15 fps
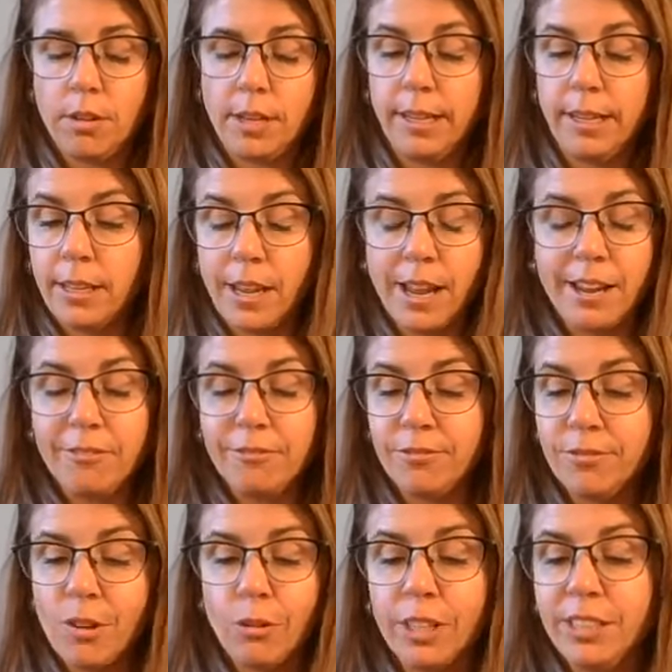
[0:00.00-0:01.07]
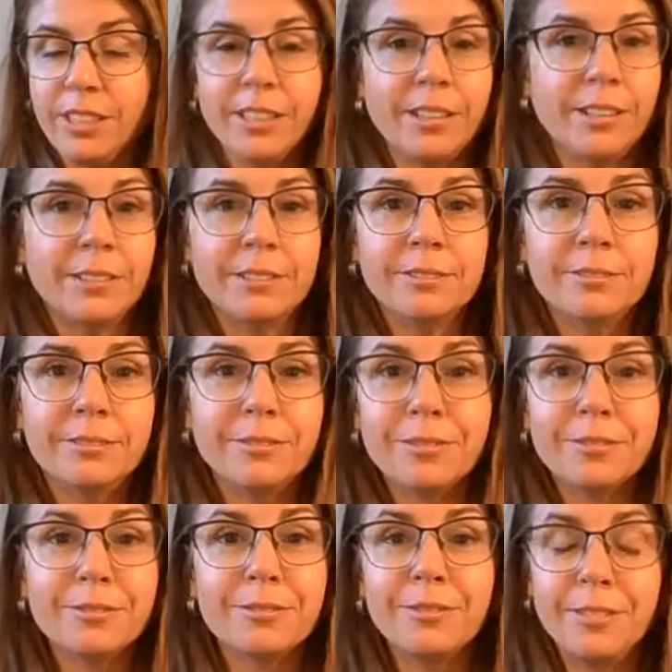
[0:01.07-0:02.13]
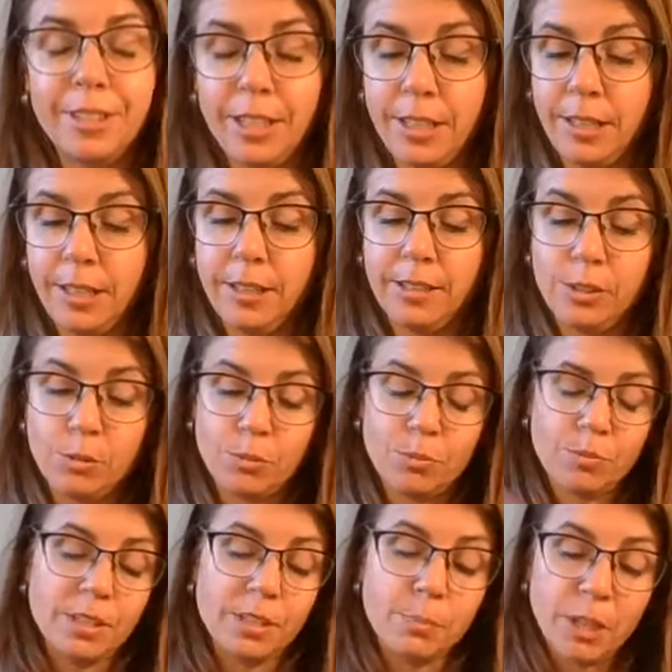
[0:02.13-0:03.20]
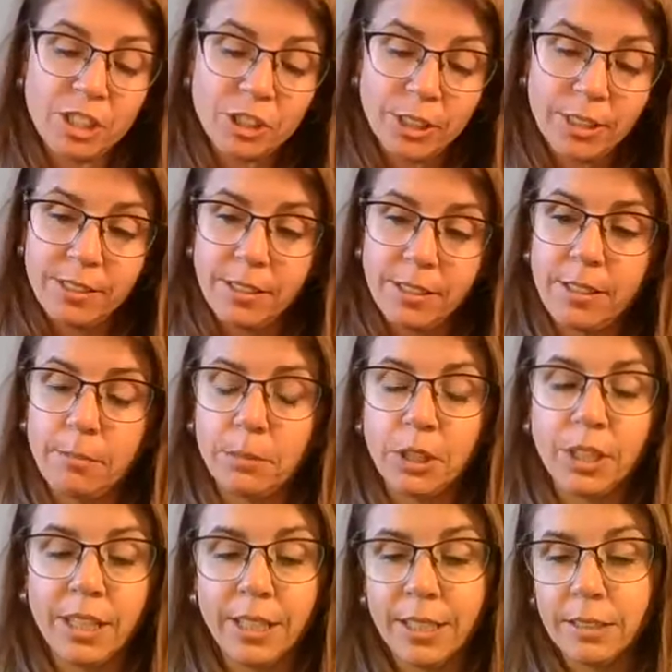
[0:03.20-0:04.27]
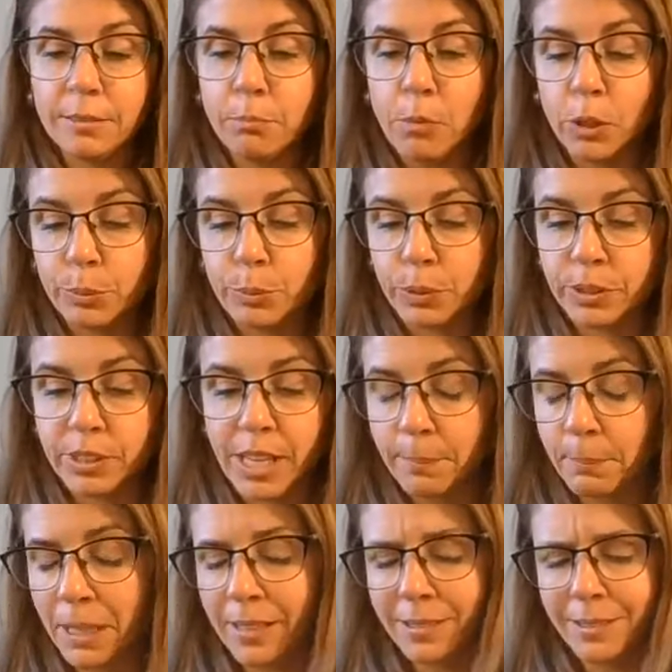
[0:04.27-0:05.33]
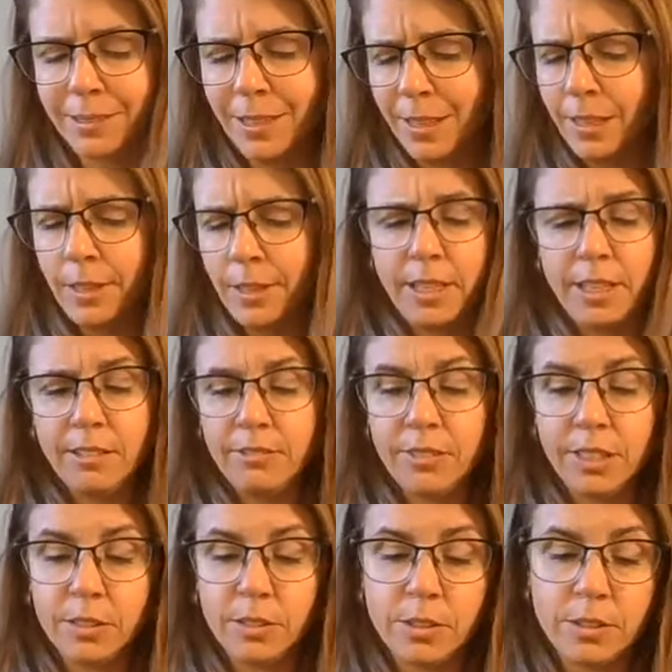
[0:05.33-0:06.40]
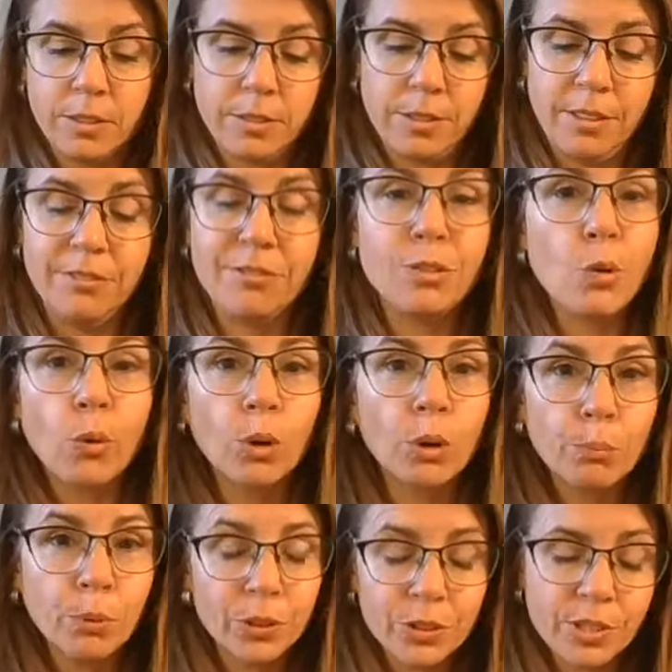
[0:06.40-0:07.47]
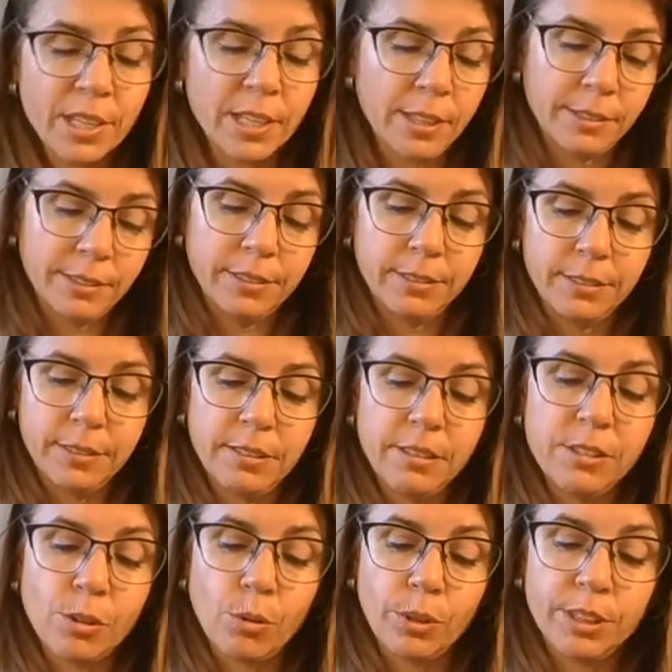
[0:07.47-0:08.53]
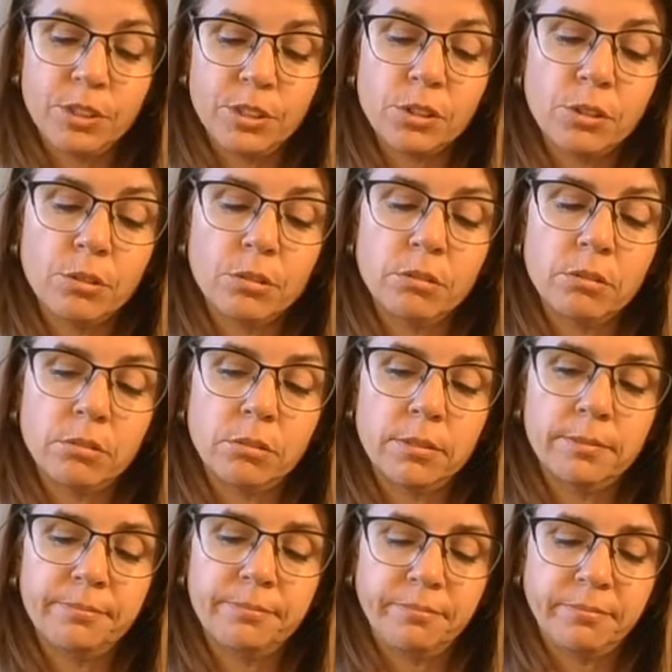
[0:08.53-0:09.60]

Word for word: I I have no idea because especially since I'm looking at multiple timelines, if this if your person is going to